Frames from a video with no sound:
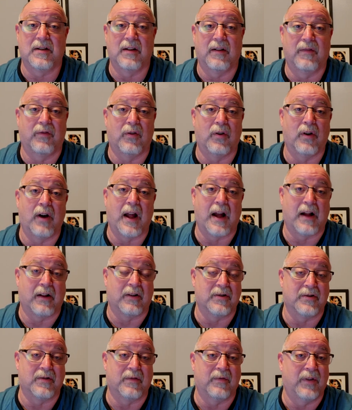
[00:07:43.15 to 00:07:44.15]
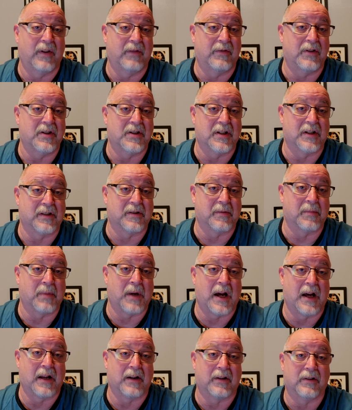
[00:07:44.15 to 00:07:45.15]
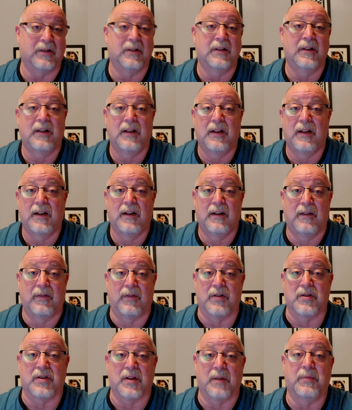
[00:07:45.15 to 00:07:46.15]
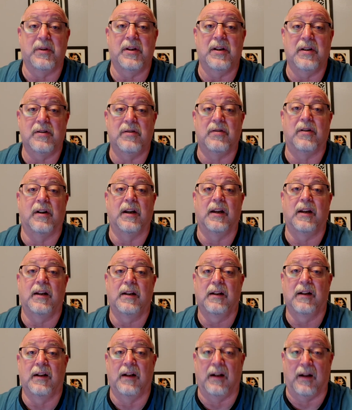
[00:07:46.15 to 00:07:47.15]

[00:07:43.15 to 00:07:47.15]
to $4.50 a bottle for something to drink.